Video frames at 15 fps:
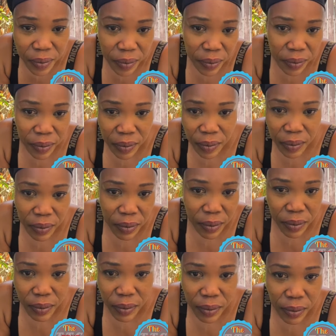
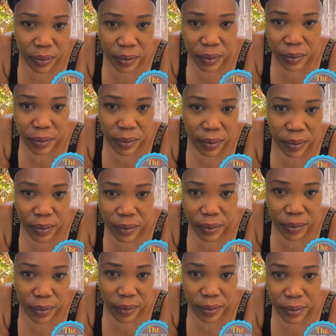
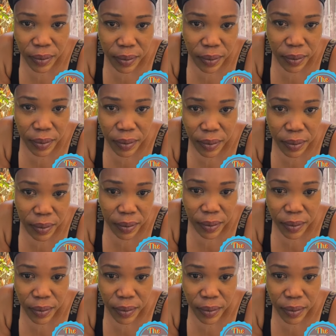(silence)